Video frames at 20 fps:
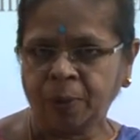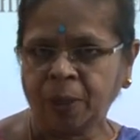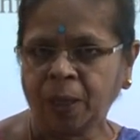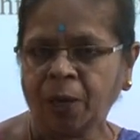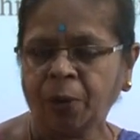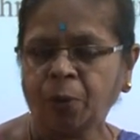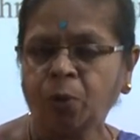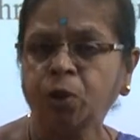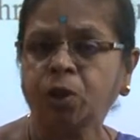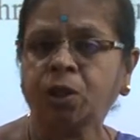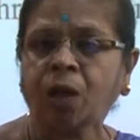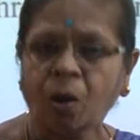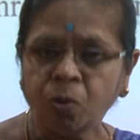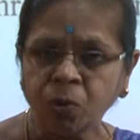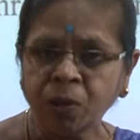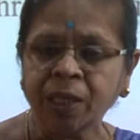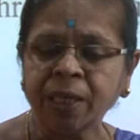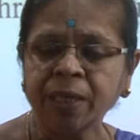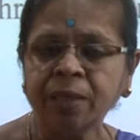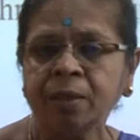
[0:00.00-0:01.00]
around
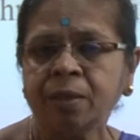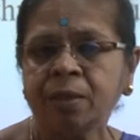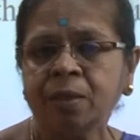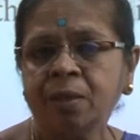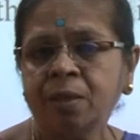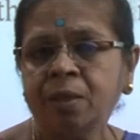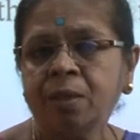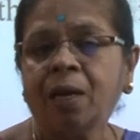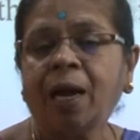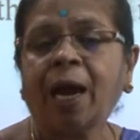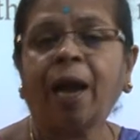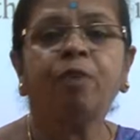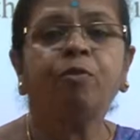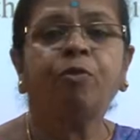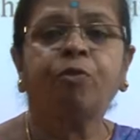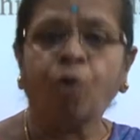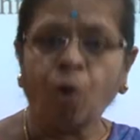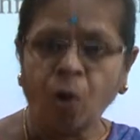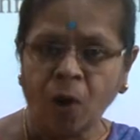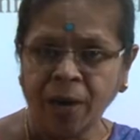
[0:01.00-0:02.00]
1000 and
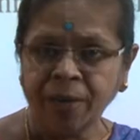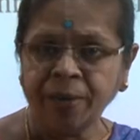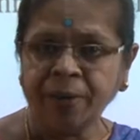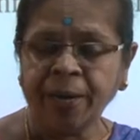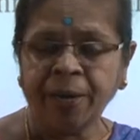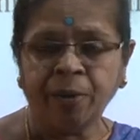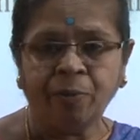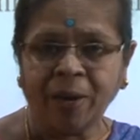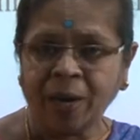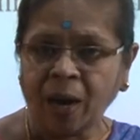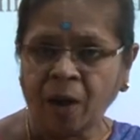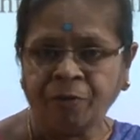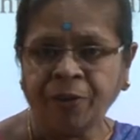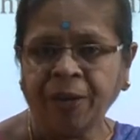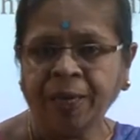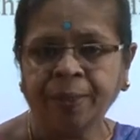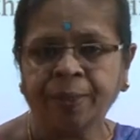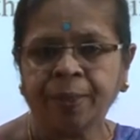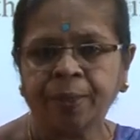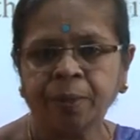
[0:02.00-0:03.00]
400 were
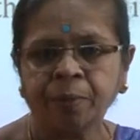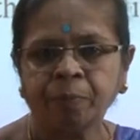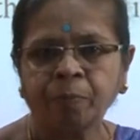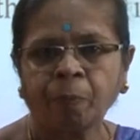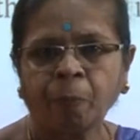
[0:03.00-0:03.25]
affected.